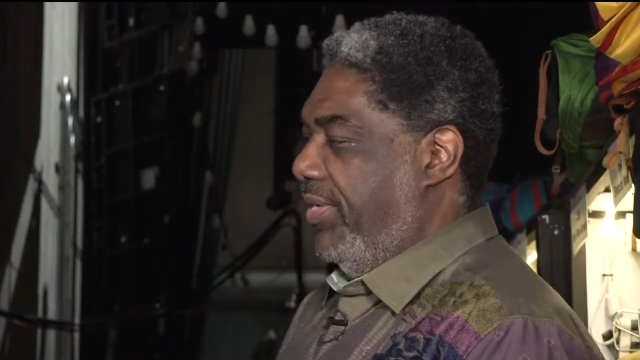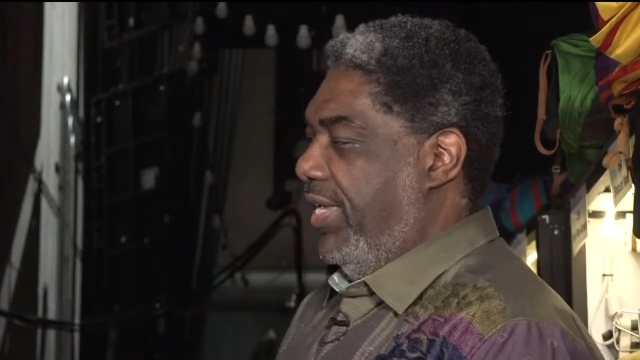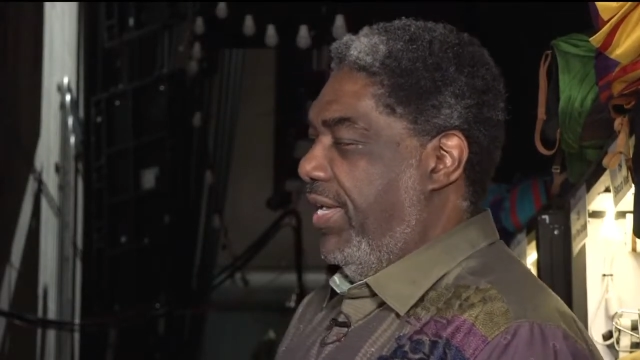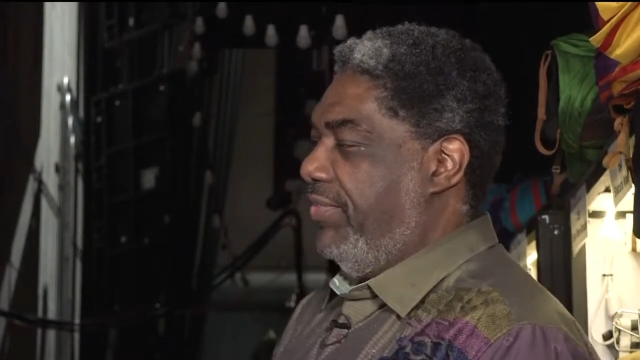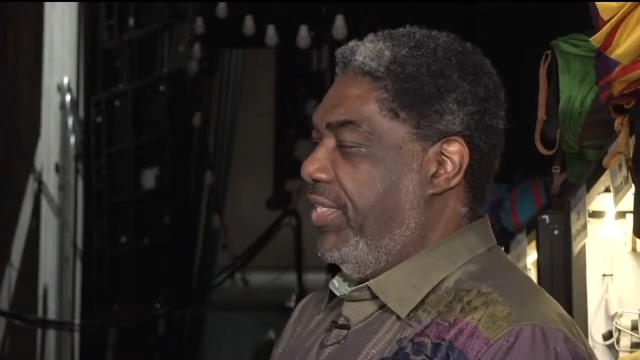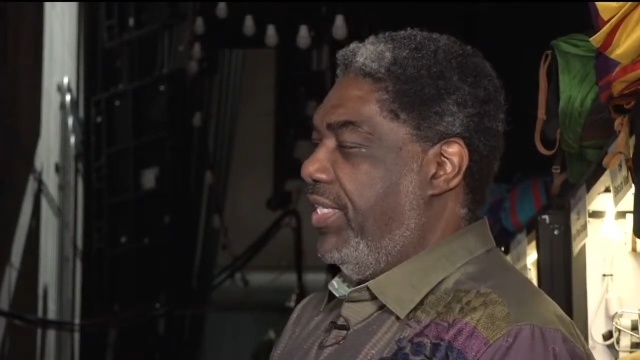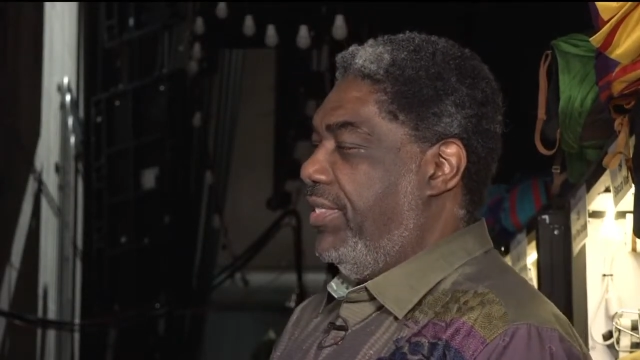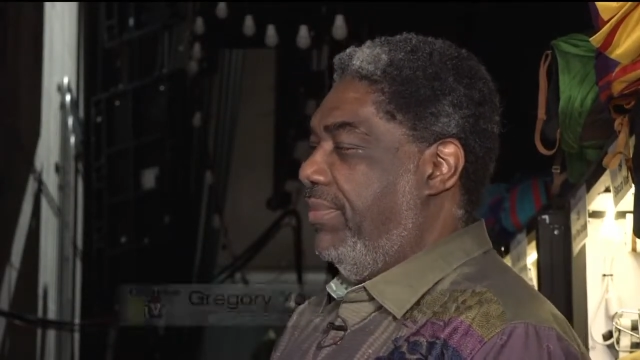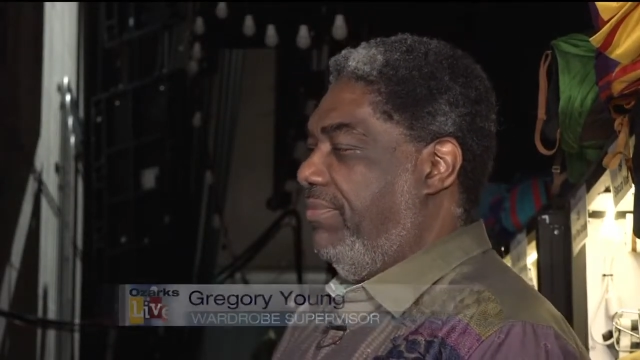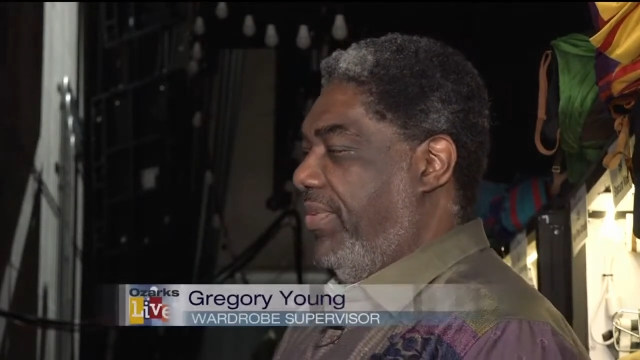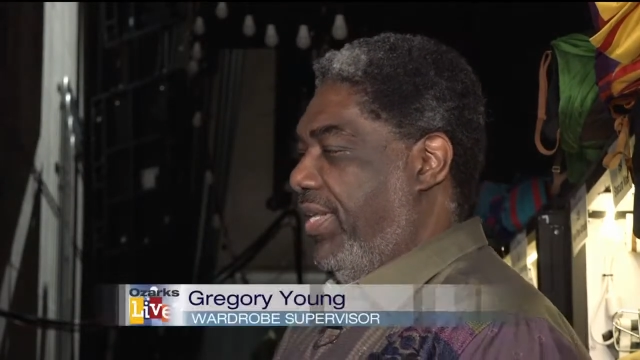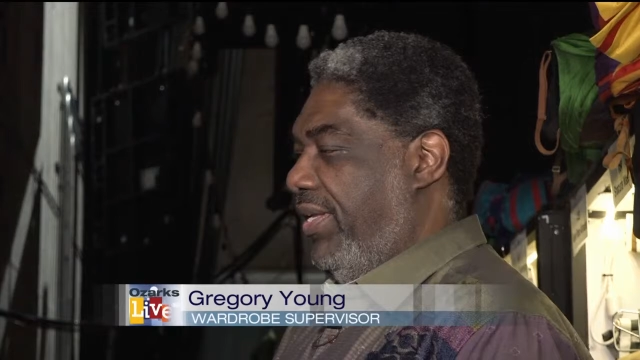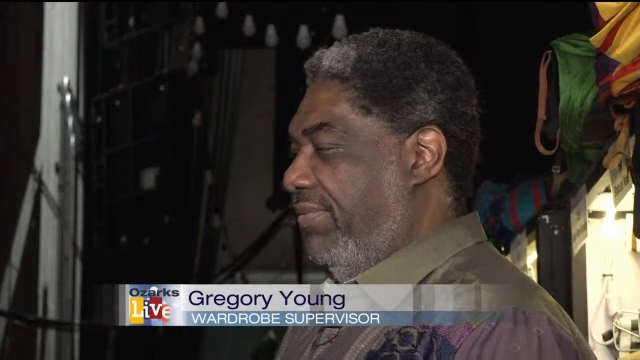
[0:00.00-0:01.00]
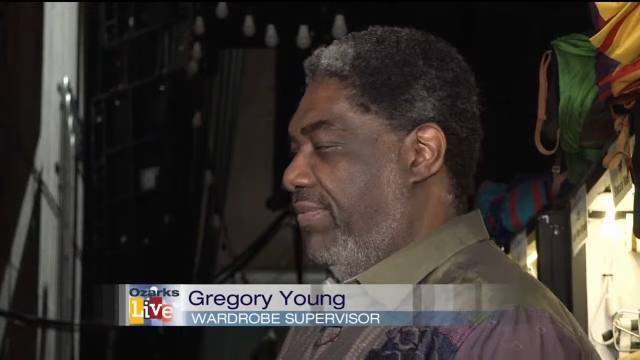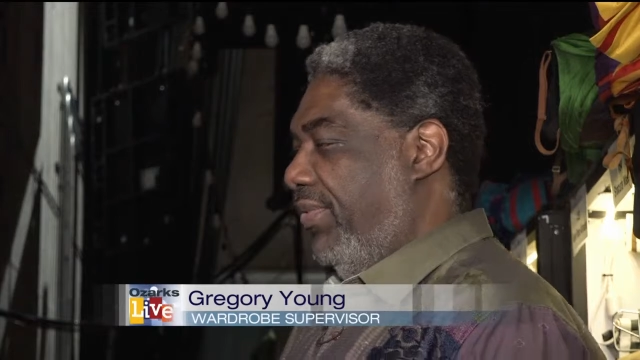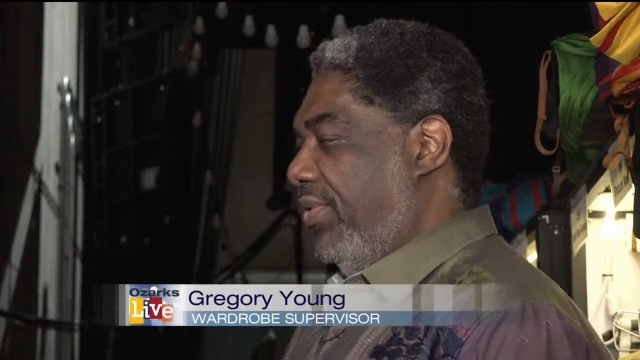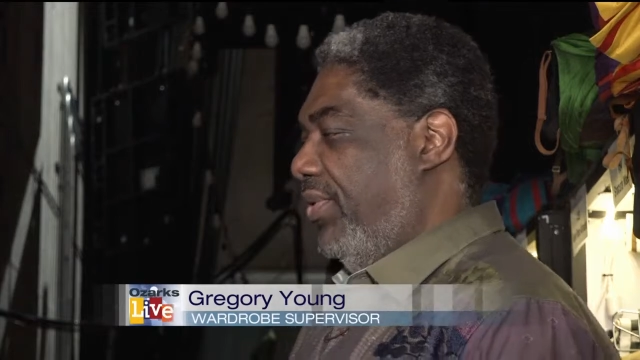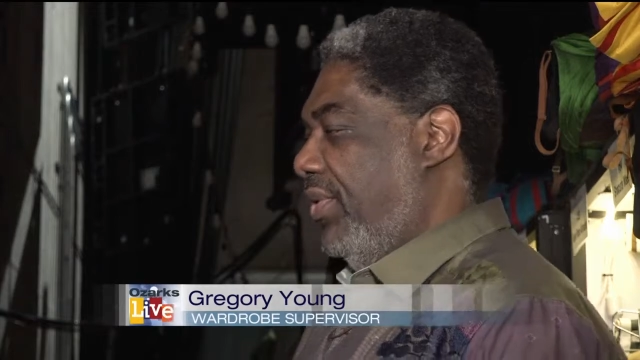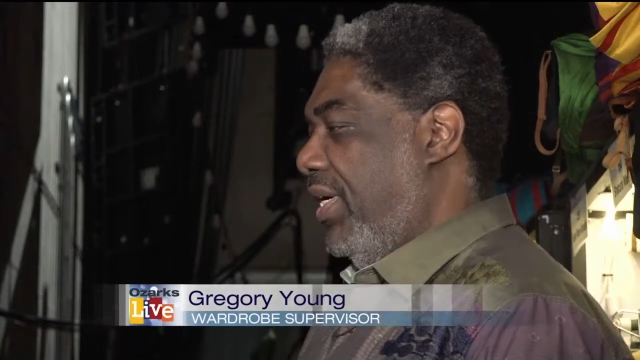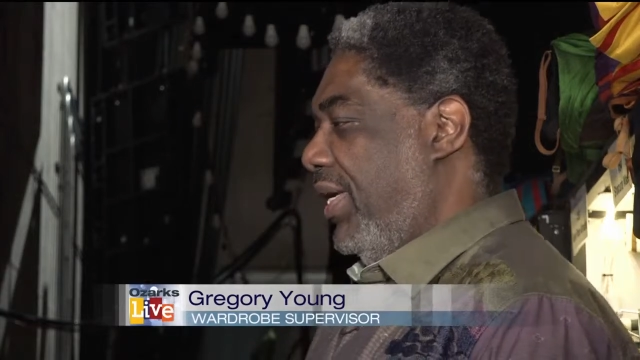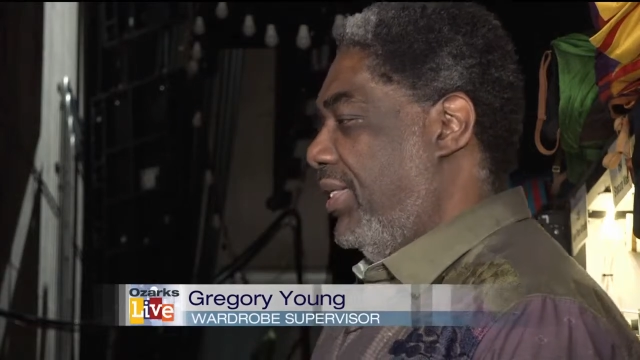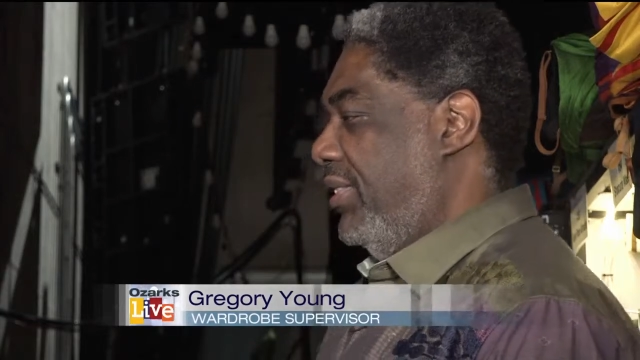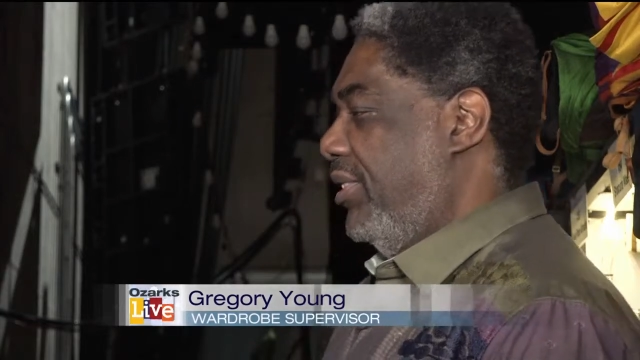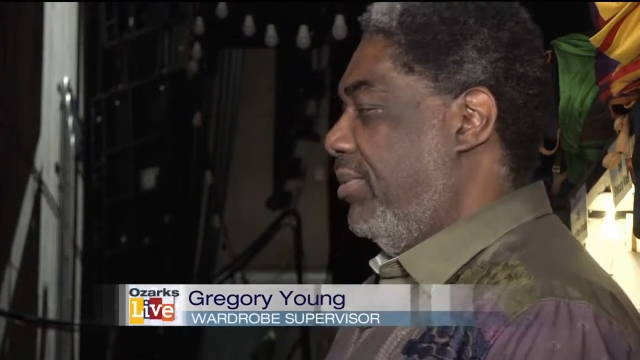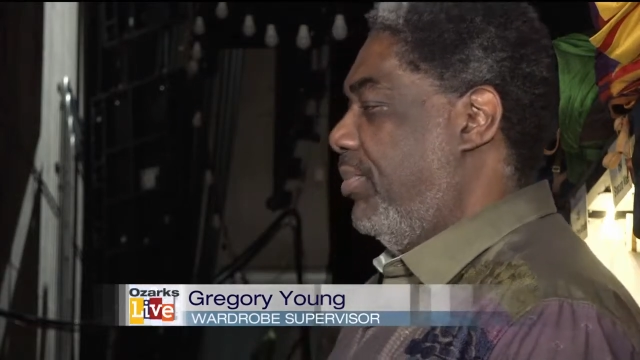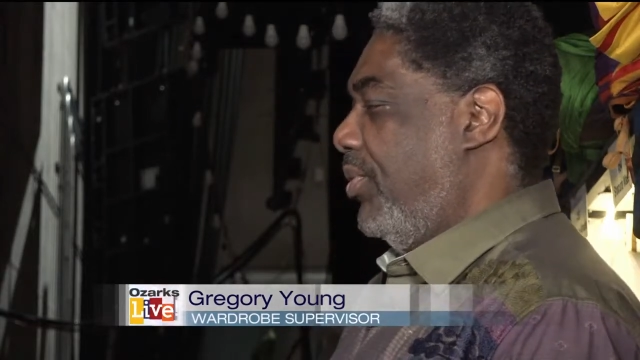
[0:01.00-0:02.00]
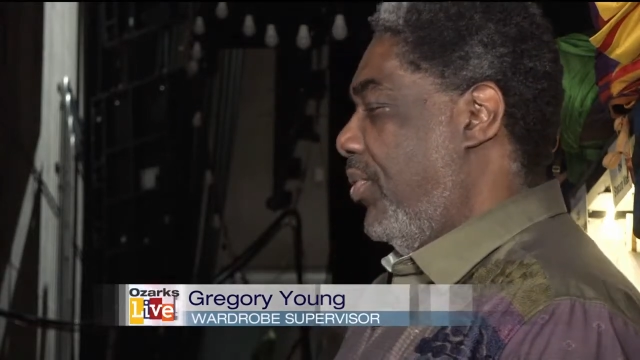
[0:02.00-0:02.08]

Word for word: we have to get them fitted for new costumes,